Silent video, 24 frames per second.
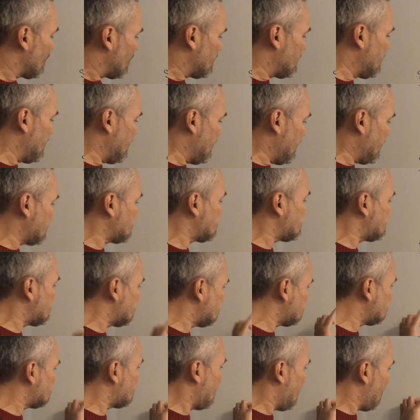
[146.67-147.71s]
the next
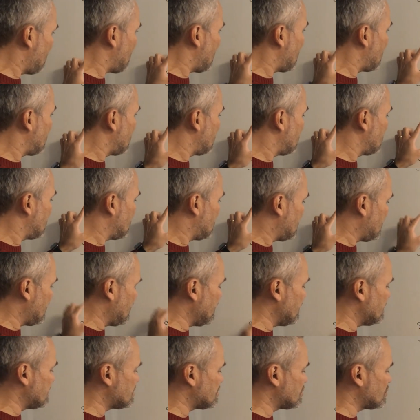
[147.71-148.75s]
step
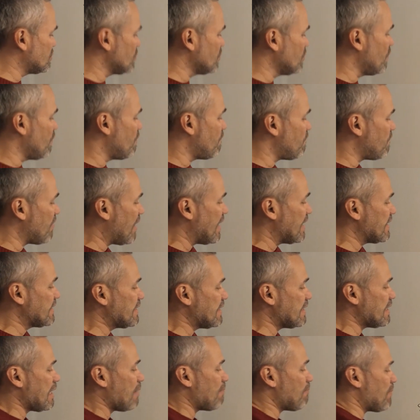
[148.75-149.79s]
is to find
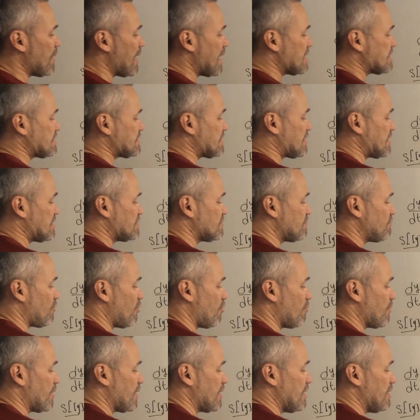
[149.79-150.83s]
the Laplace
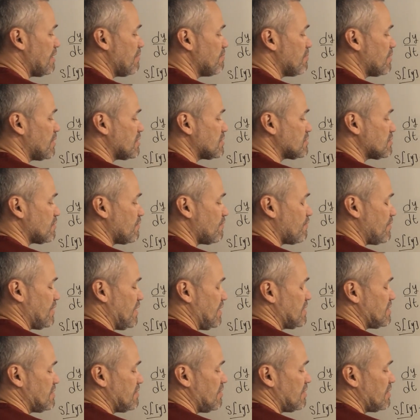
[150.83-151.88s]
transform inverse of
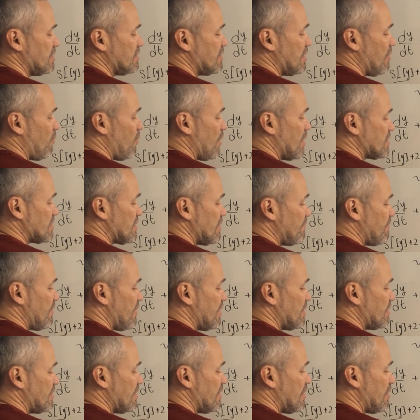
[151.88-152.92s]
this. Notice that once I
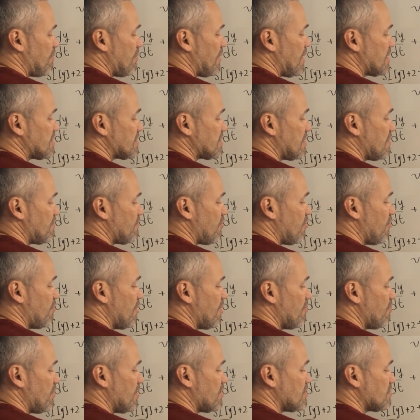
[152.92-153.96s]
find the Laplace transform
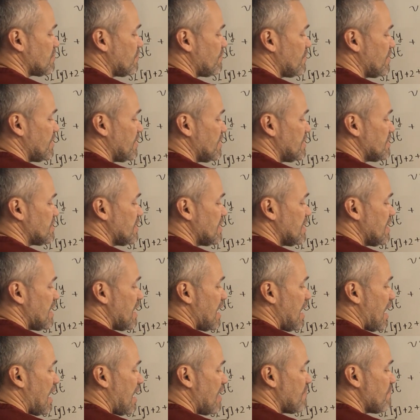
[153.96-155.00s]
inverse of this,
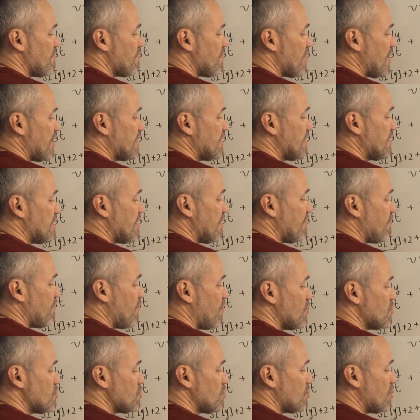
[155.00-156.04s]
I'm finding a
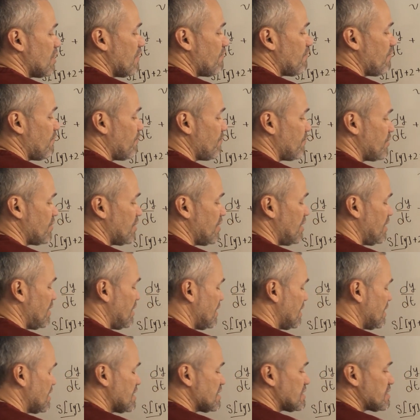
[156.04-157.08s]
function f of t
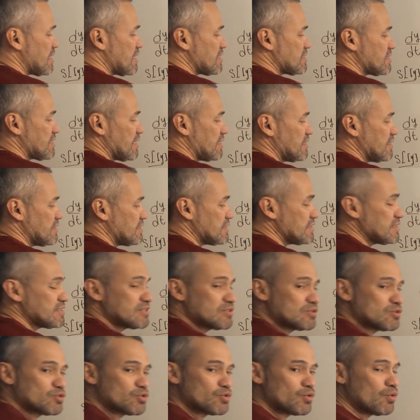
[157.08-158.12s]
such that this is
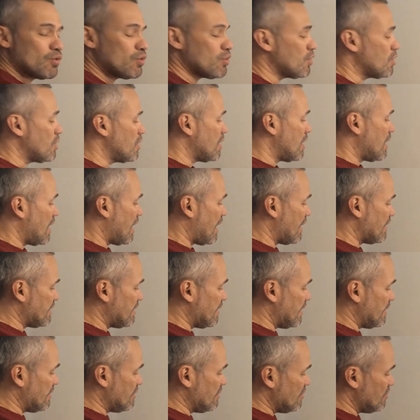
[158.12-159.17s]
true. And
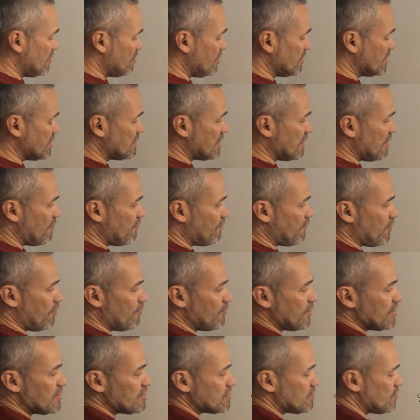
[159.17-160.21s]
then notice that from
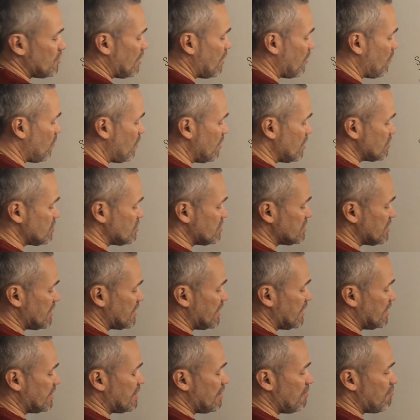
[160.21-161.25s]
these two equations, I
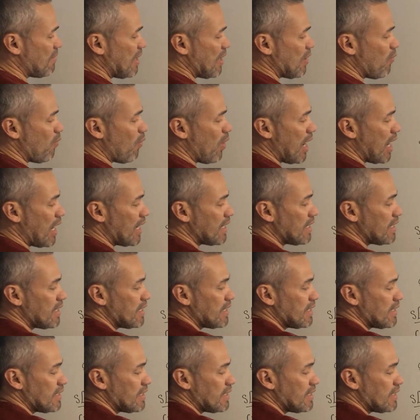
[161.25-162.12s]
get that my y